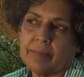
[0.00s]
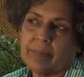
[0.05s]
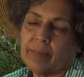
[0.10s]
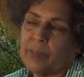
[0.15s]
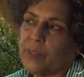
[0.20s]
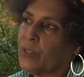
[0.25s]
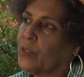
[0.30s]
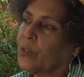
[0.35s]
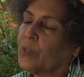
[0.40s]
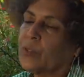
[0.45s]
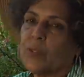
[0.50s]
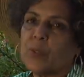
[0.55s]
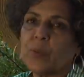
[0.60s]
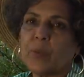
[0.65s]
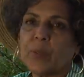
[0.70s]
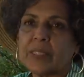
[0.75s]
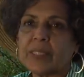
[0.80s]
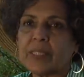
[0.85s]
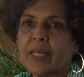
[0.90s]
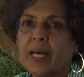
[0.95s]
you don't know
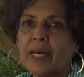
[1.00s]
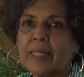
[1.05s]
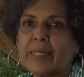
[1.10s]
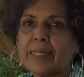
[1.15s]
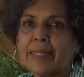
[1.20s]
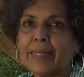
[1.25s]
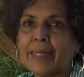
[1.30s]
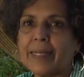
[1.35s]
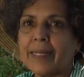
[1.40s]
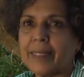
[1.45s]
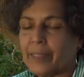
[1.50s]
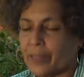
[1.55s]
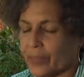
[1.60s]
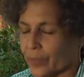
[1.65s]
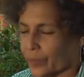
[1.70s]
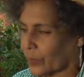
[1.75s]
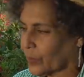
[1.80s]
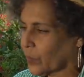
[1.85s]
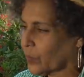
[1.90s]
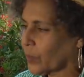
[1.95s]
what's on it, you
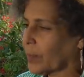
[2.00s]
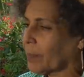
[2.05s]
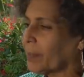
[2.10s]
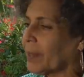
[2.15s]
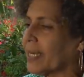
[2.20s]
don't know what